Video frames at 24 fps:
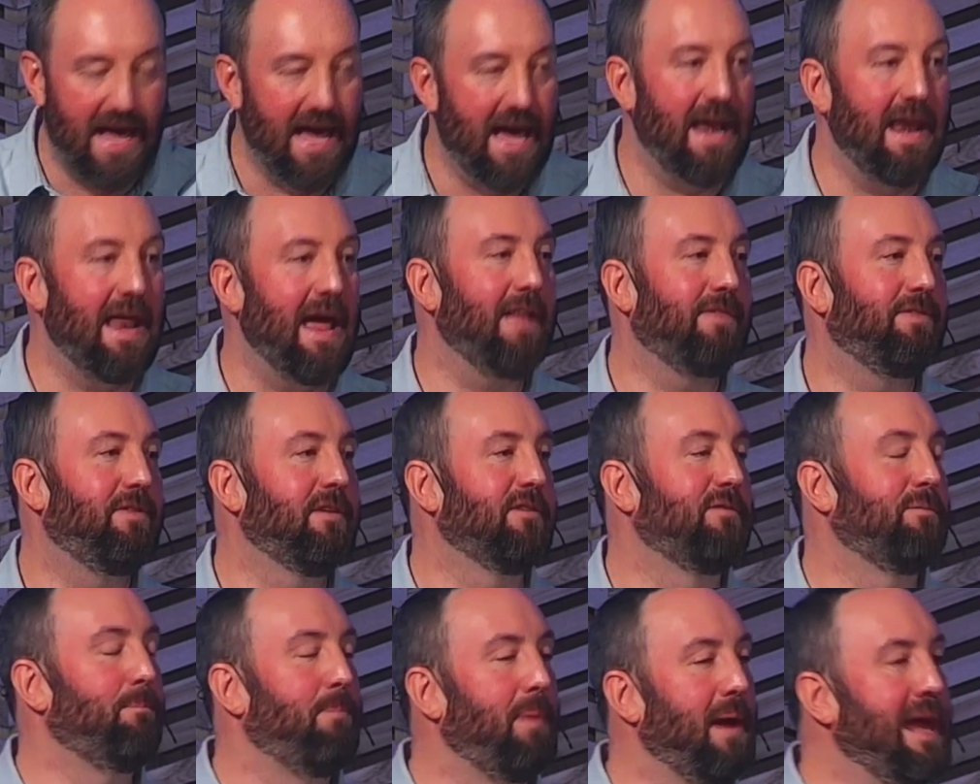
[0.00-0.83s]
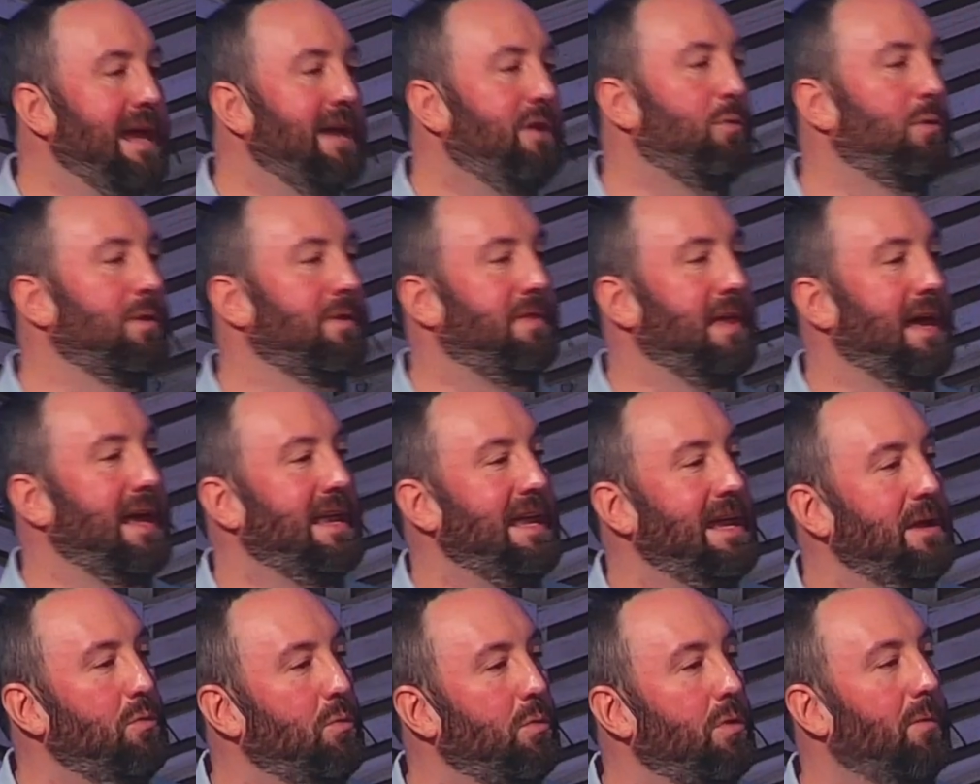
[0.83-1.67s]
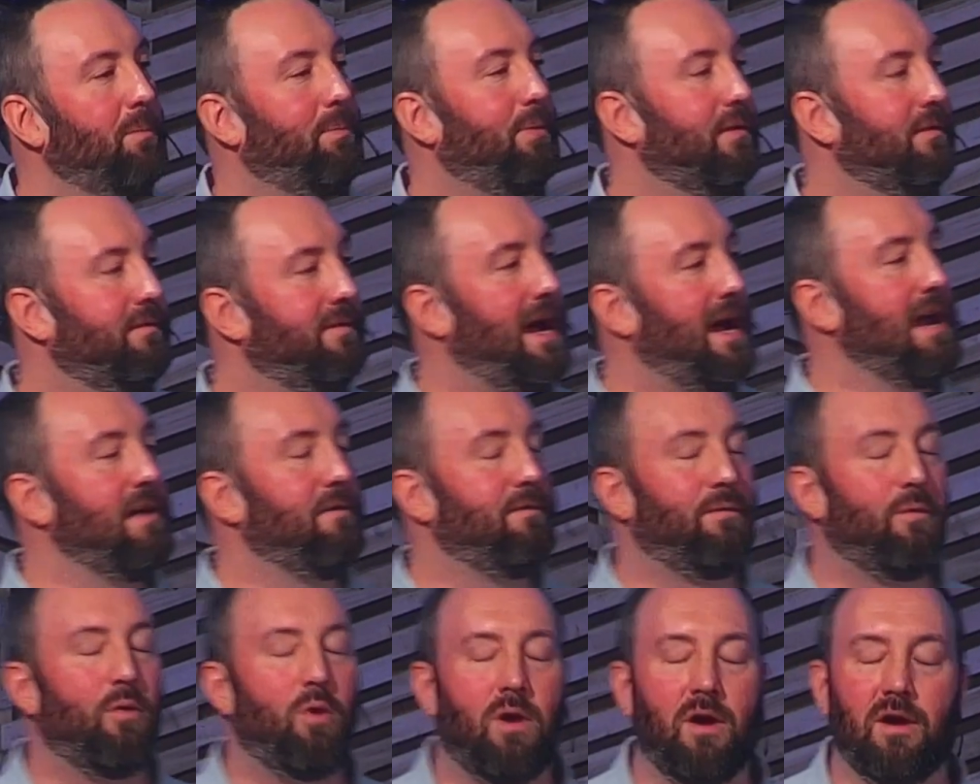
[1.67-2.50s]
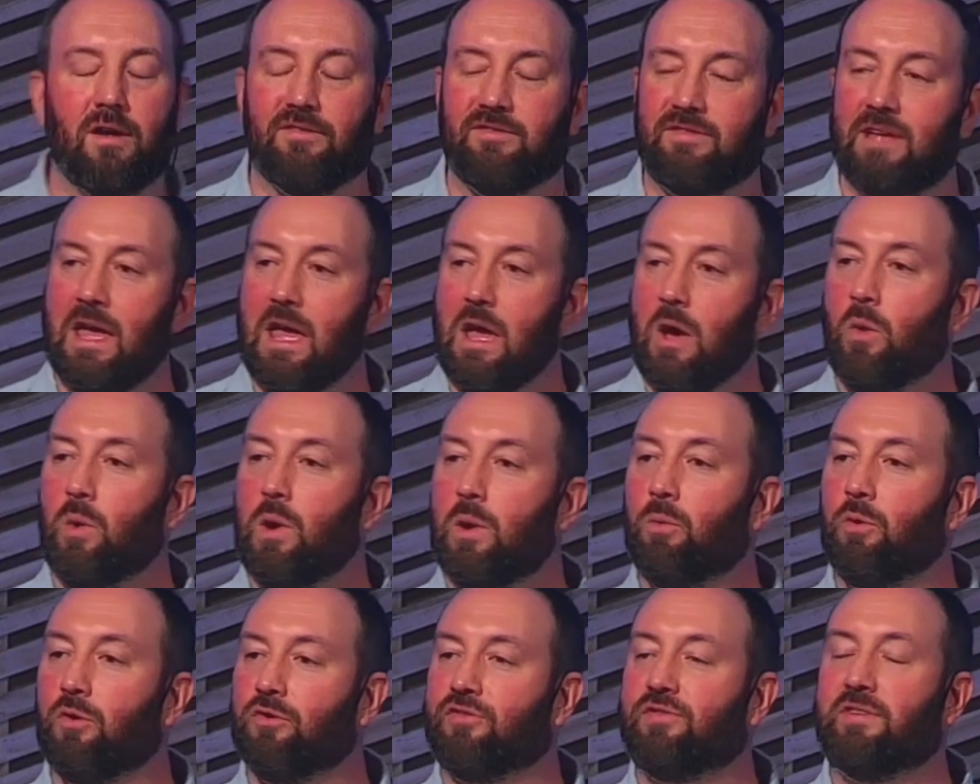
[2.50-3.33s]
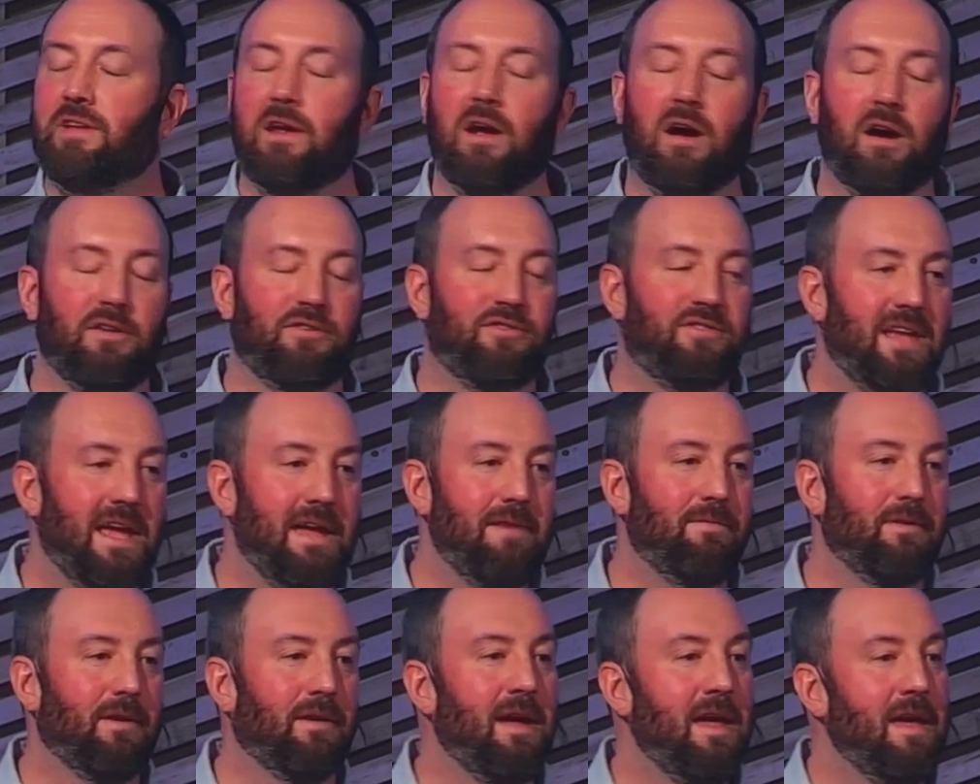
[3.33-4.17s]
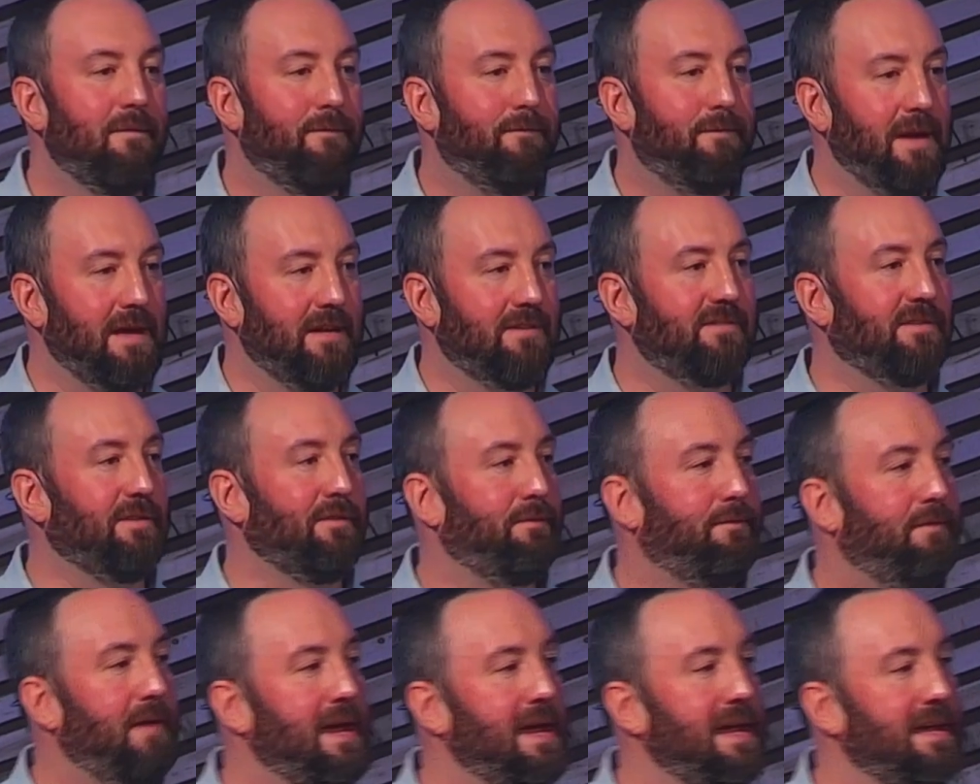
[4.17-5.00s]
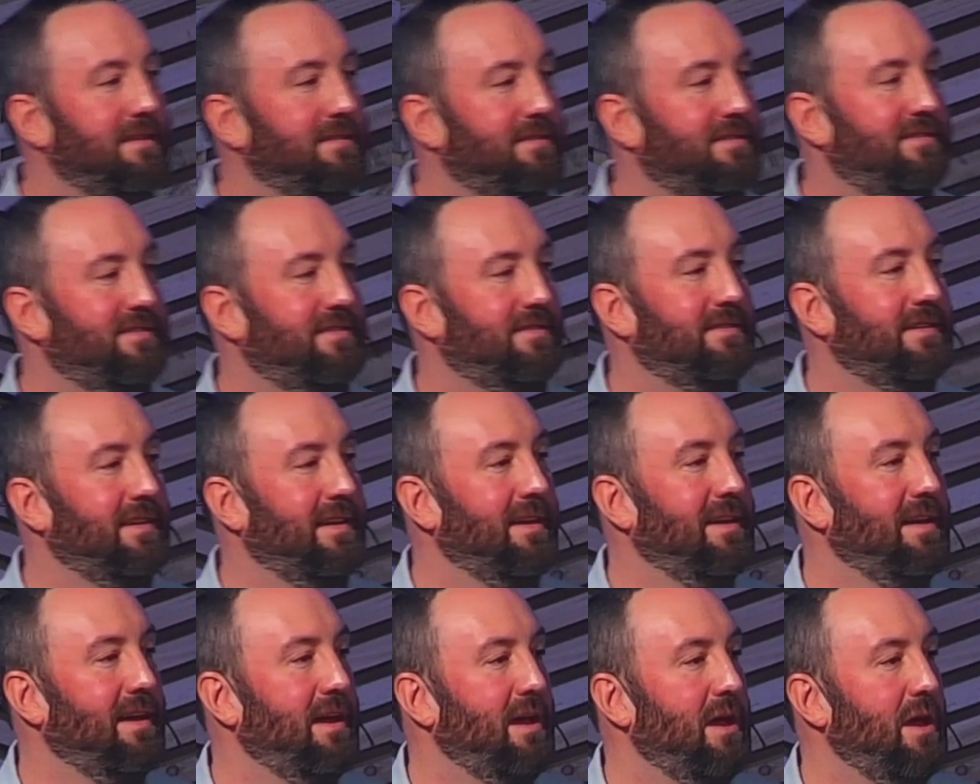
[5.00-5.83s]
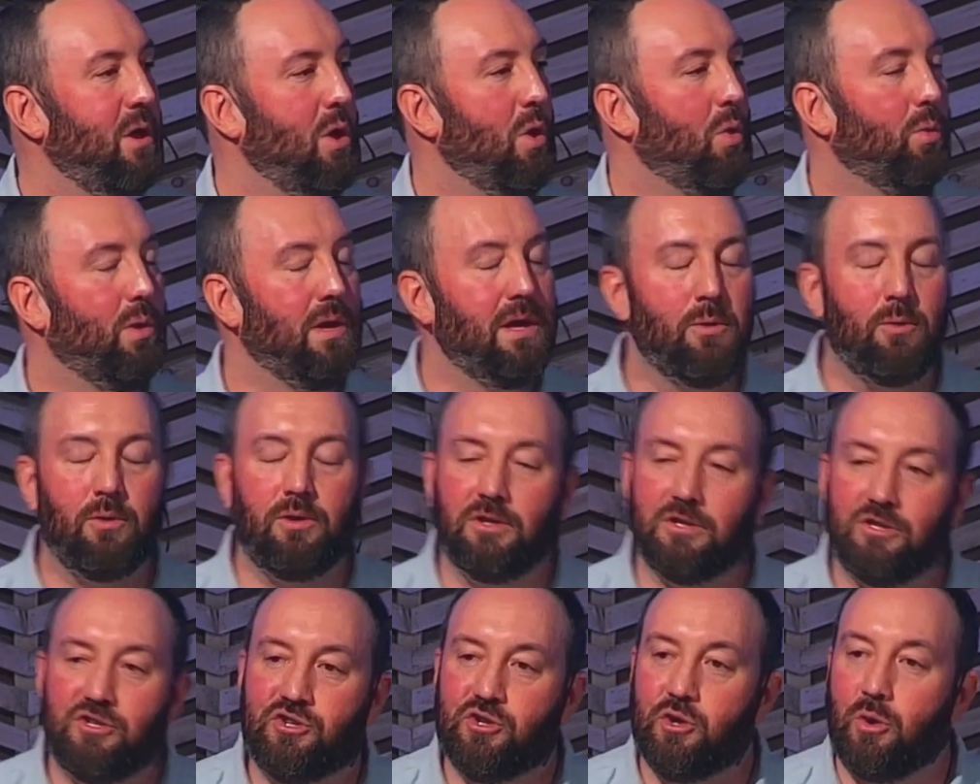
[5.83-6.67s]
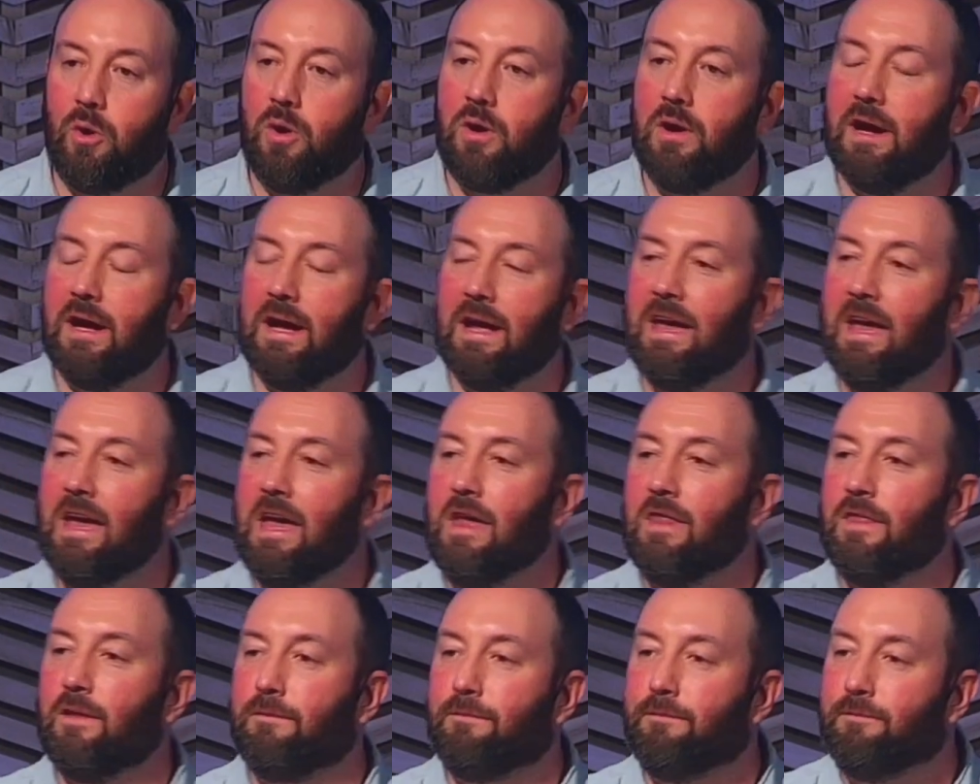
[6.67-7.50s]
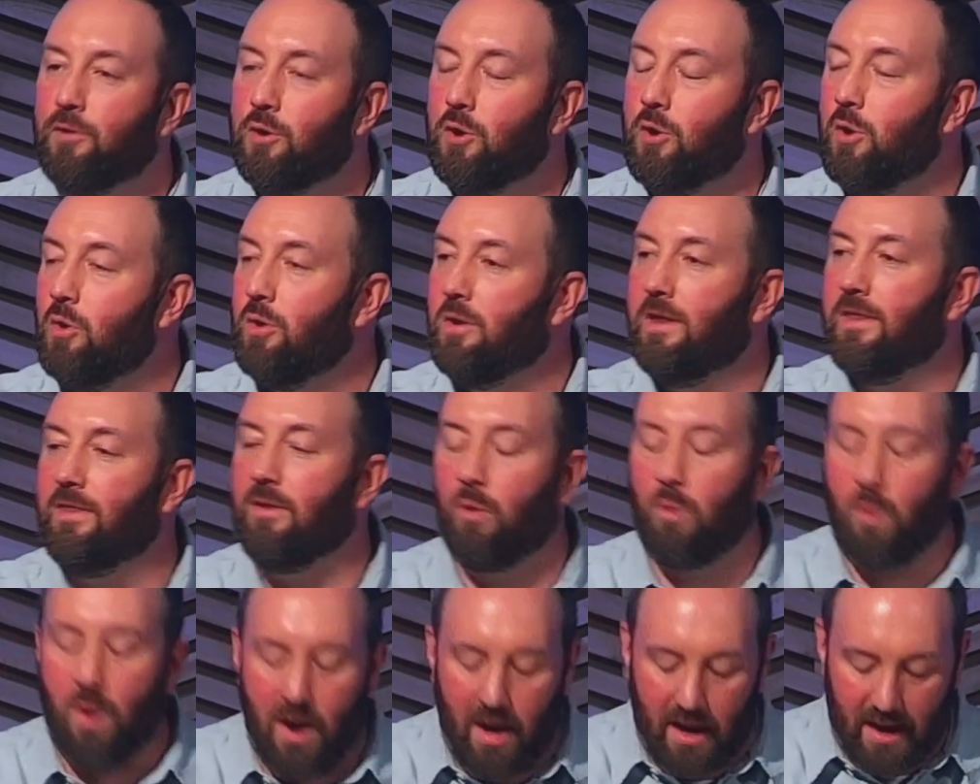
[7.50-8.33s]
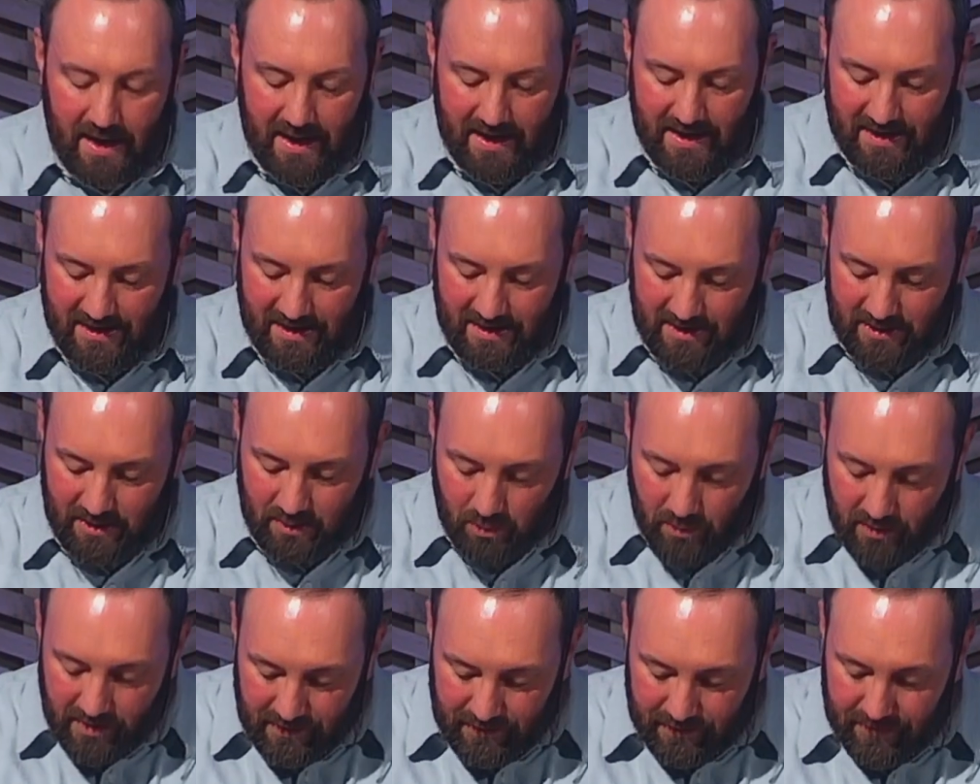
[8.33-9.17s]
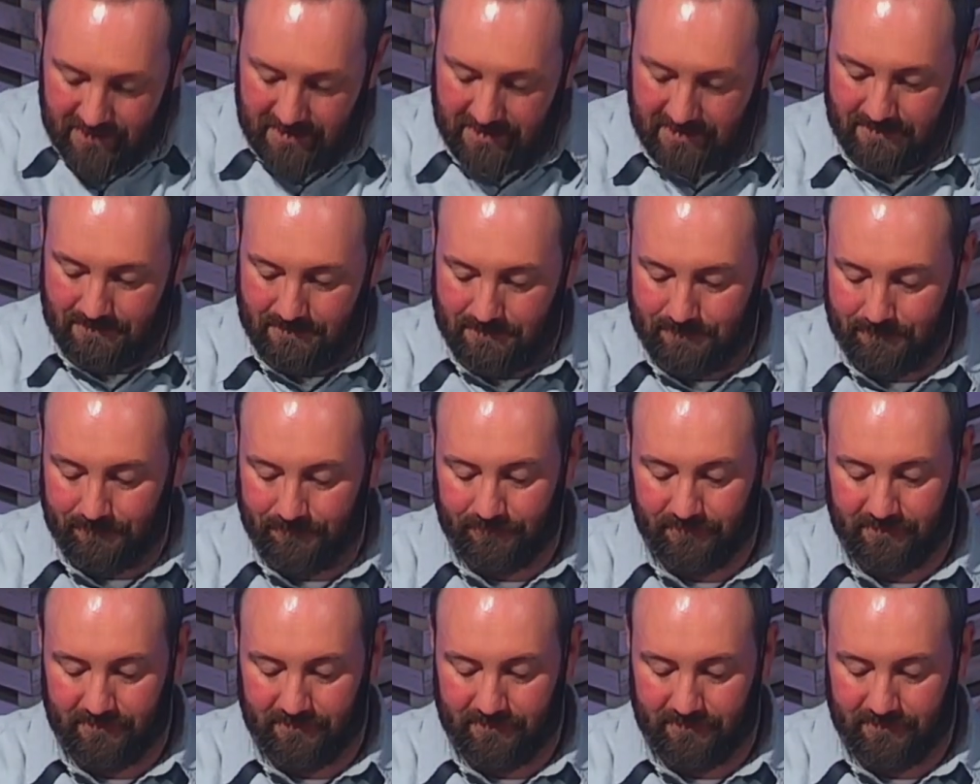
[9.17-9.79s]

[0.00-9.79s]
And at this banquet that he will provide for us, we will see our Savior face to face. We will enjoy the food and the wine with him.